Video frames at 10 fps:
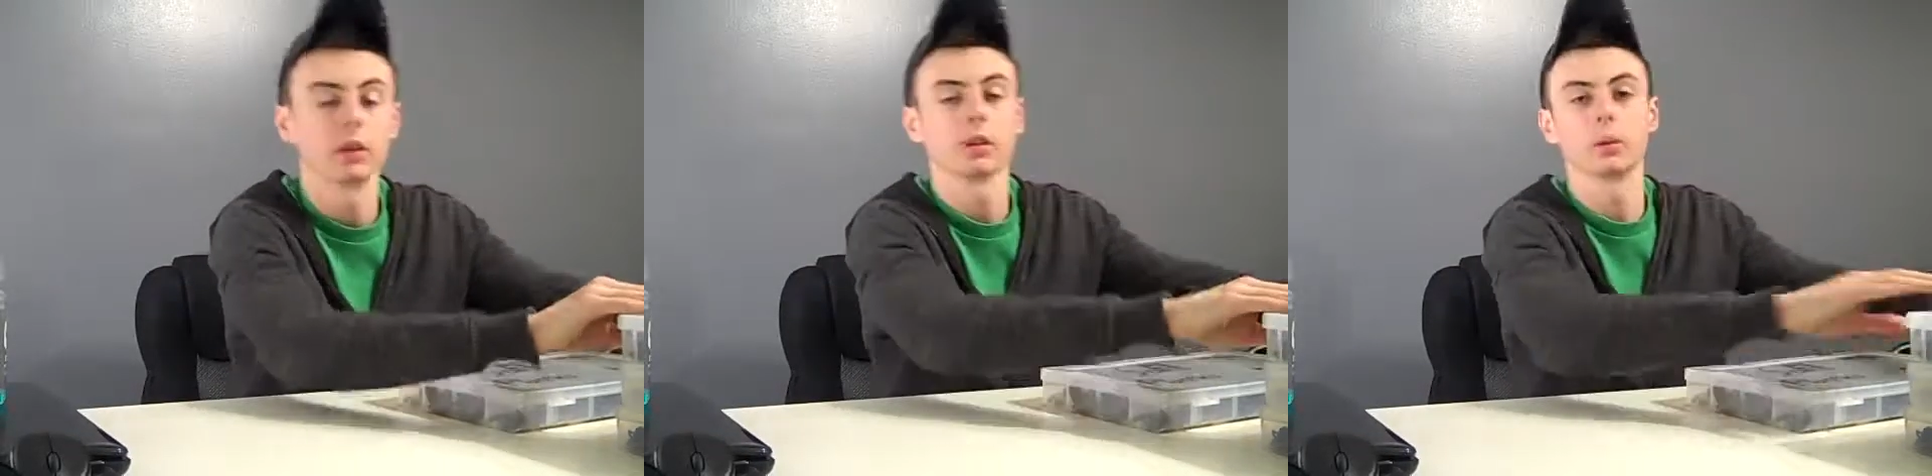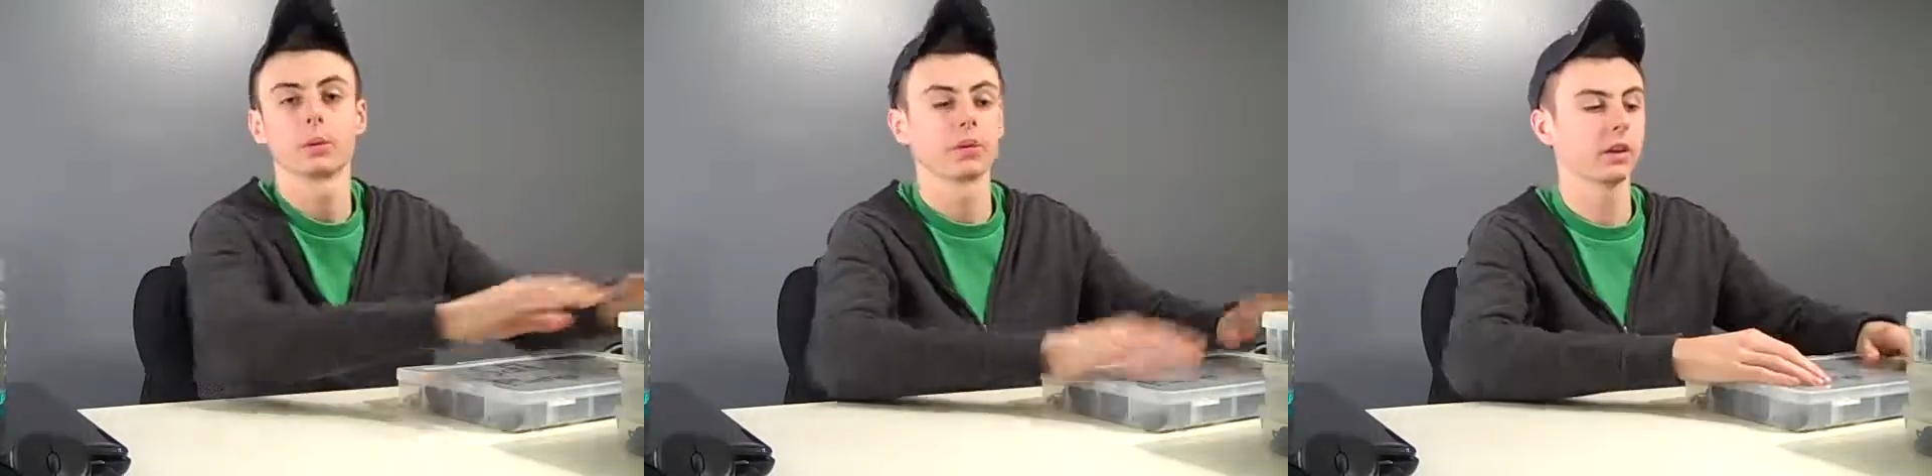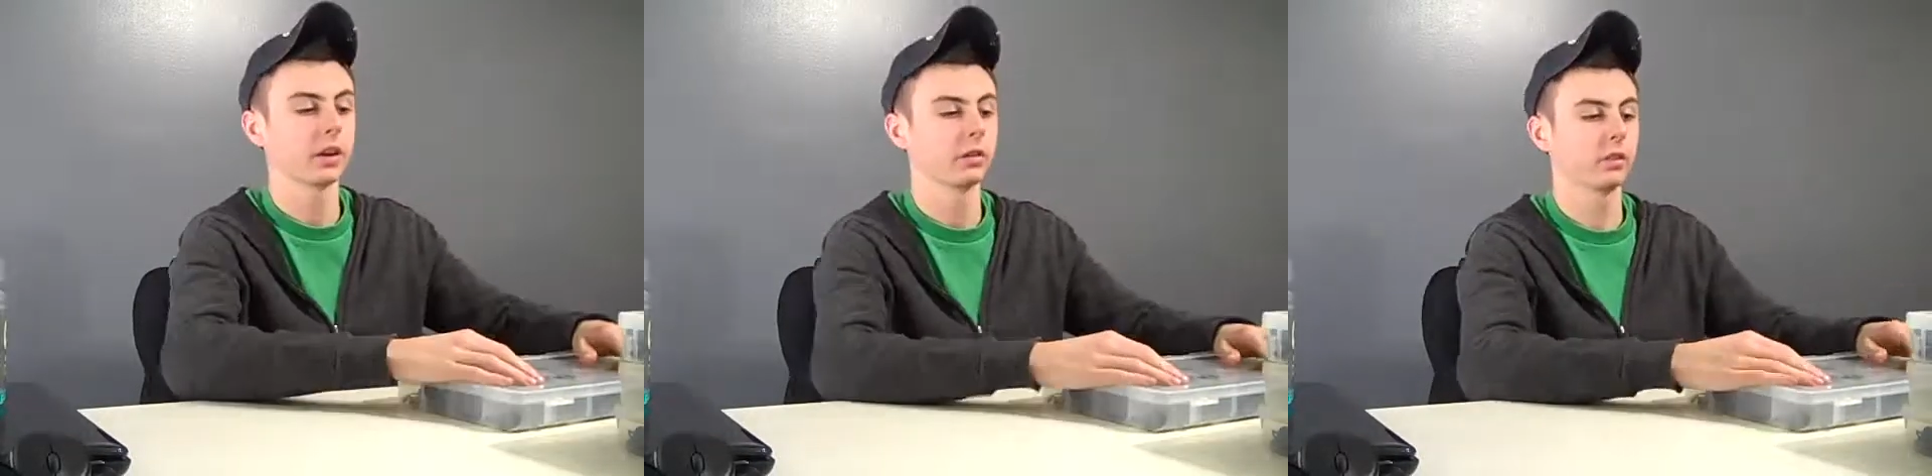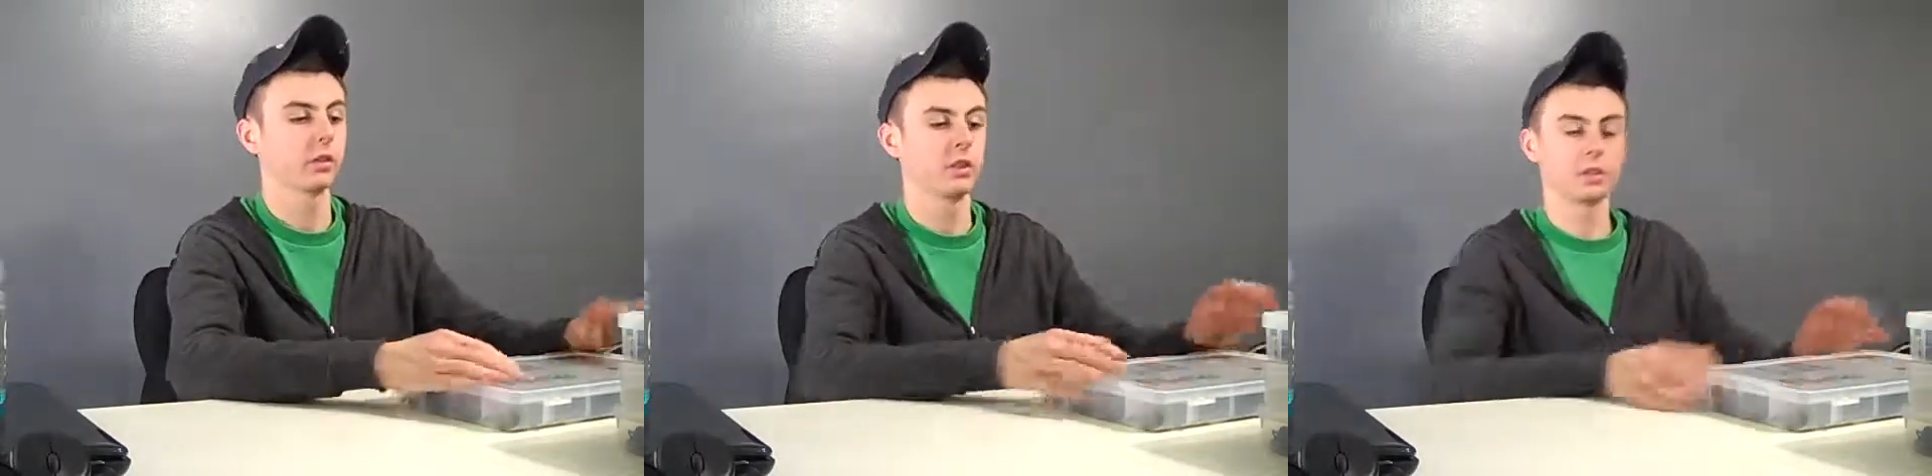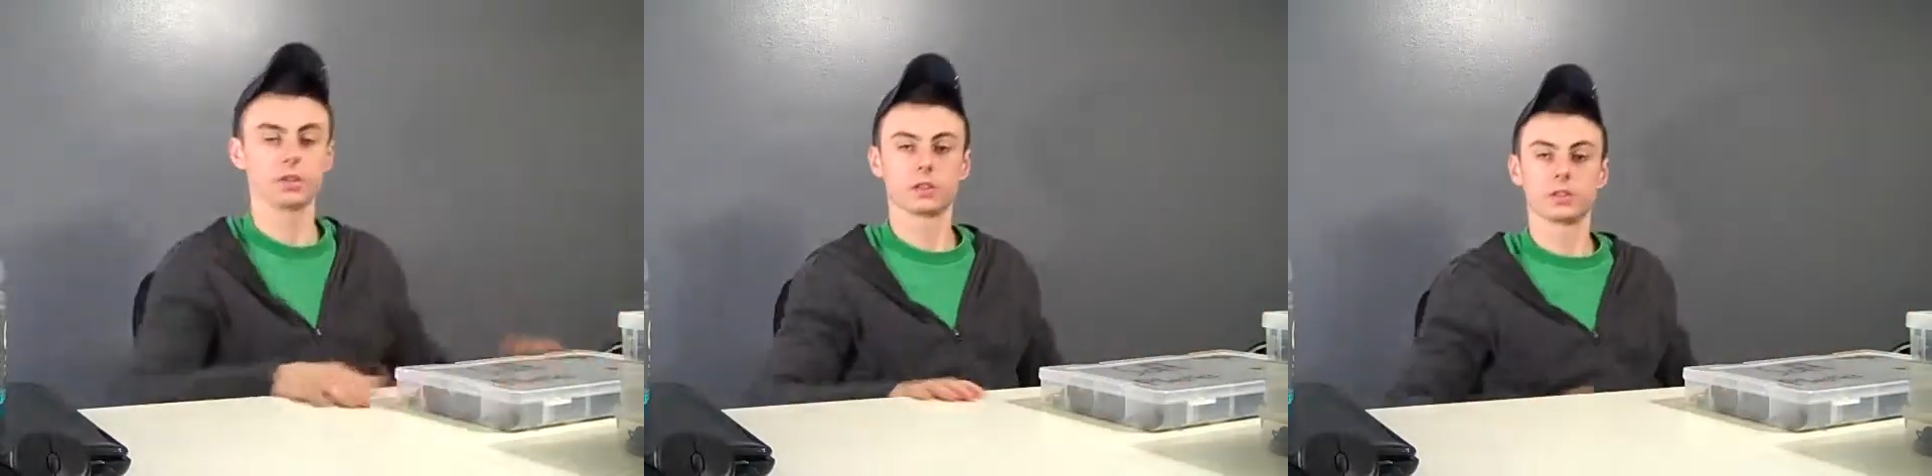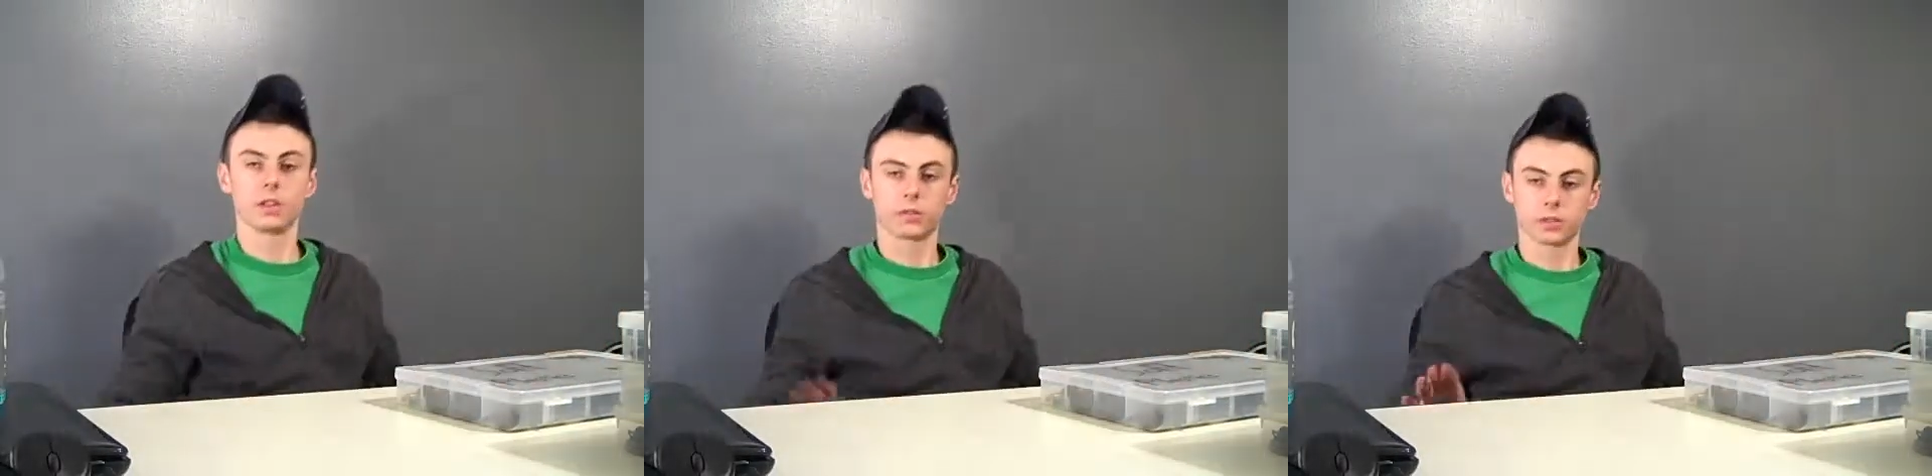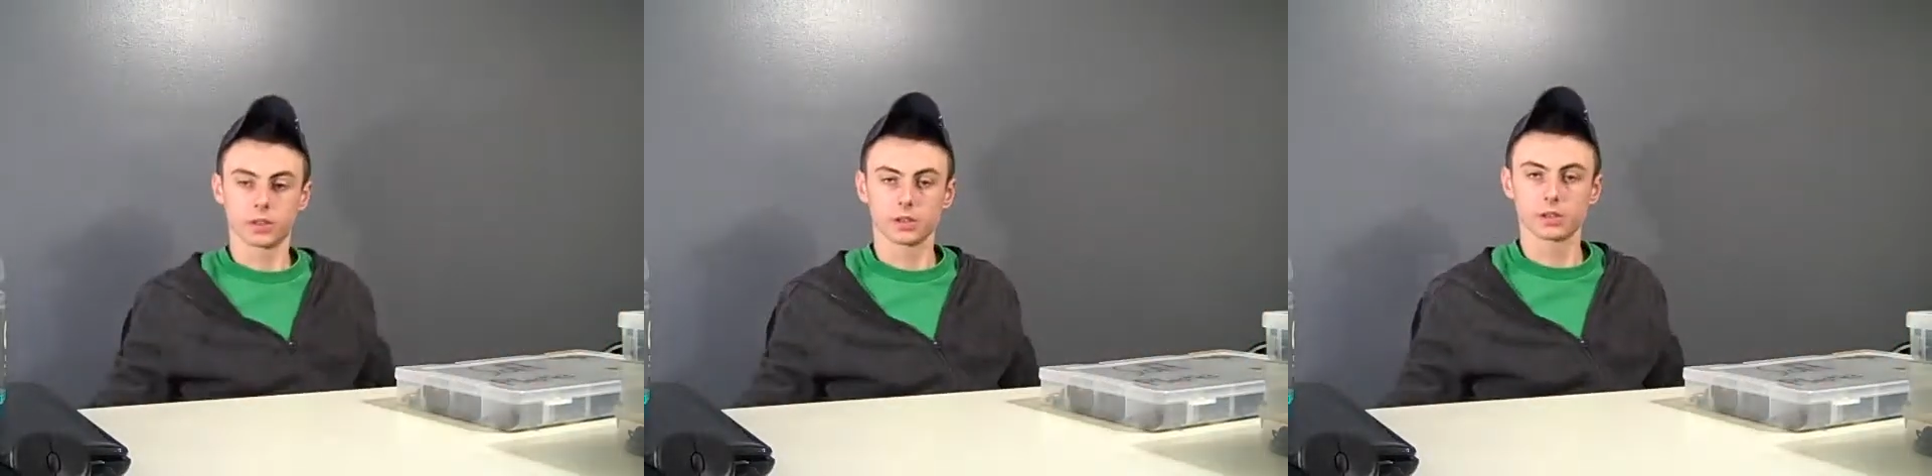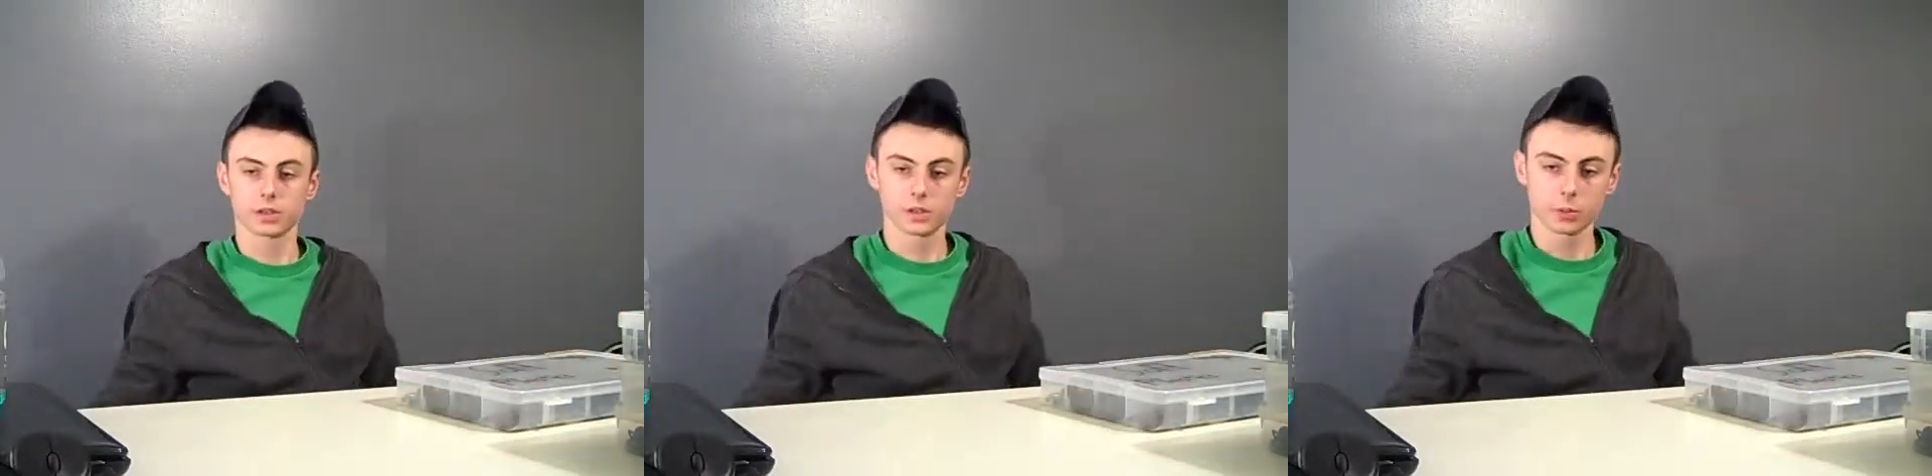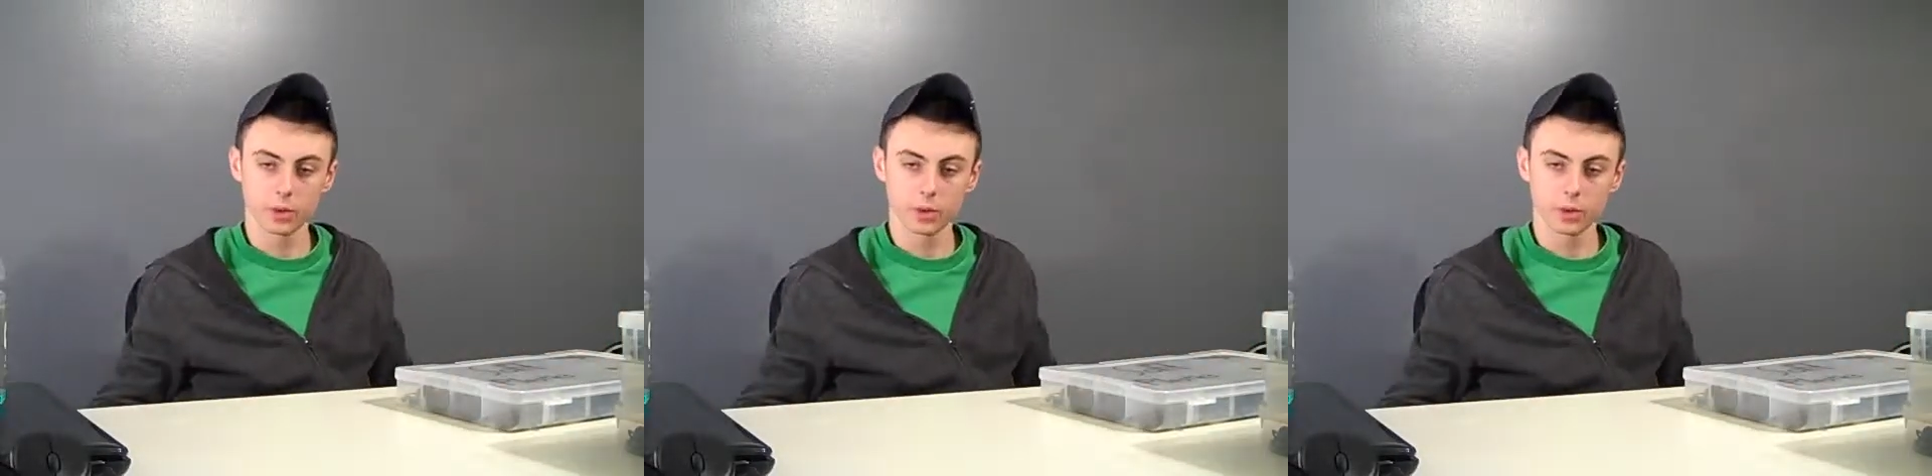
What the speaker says: lure selection in some different seasons and